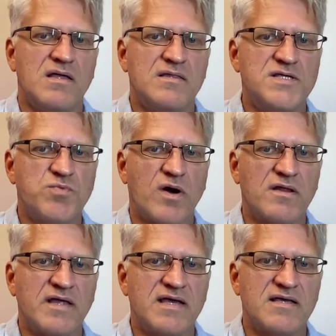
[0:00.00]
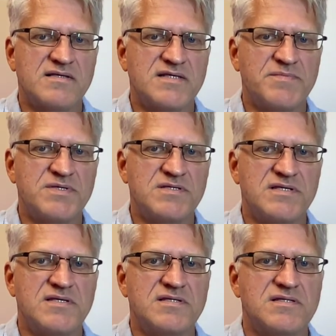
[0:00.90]
These water-like
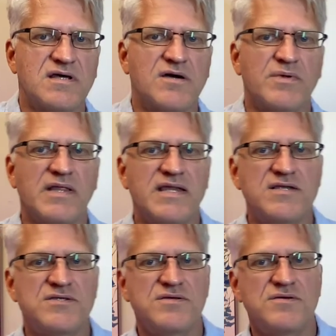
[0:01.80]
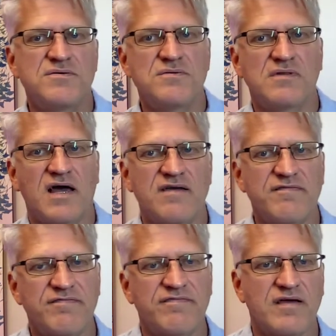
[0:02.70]
substances are related to
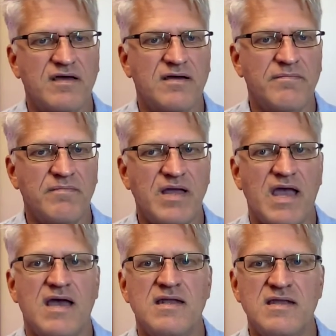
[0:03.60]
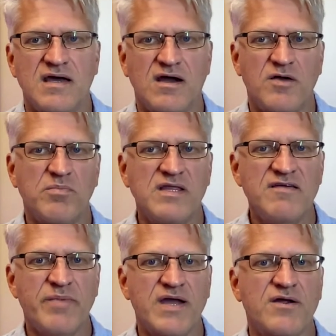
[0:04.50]
life and are
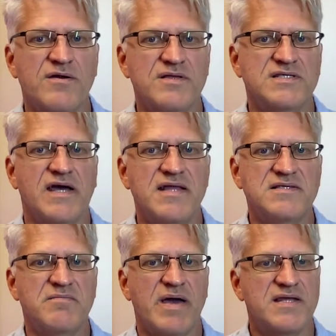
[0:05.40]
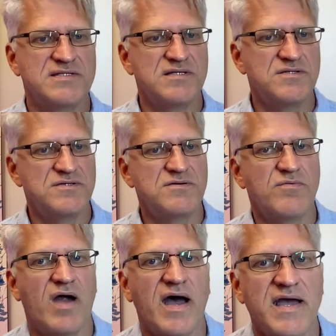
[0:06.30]
believed by current science and medicine to
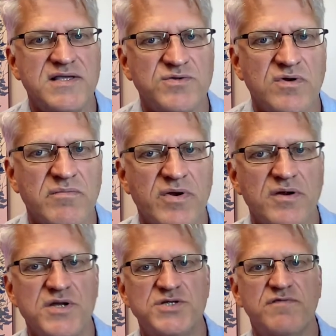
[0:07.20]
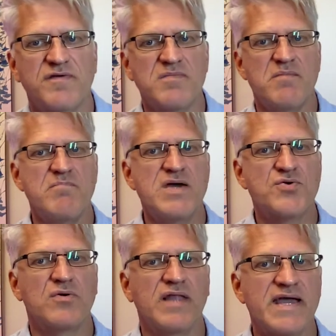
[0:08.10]
rise or emerge from the
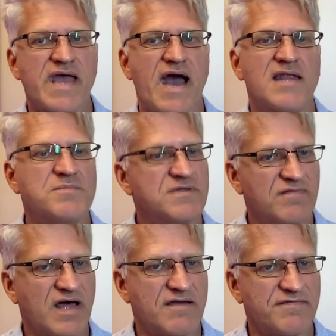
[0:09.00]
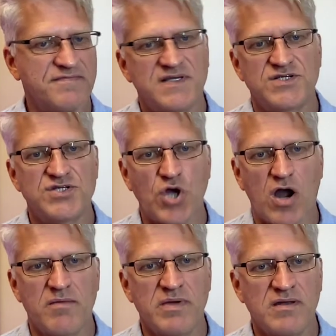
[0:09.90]
mineral-like atoms of life, such as
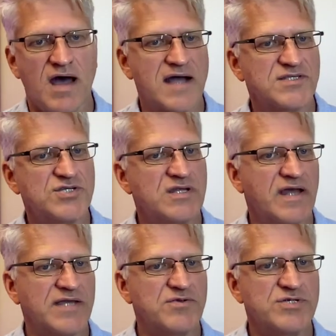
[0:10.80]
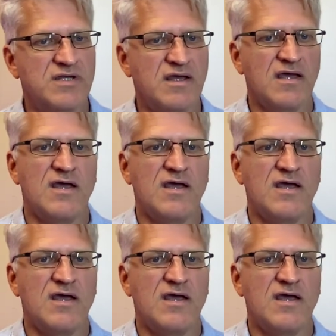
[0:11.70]
carbon, oxygen, nitrogen,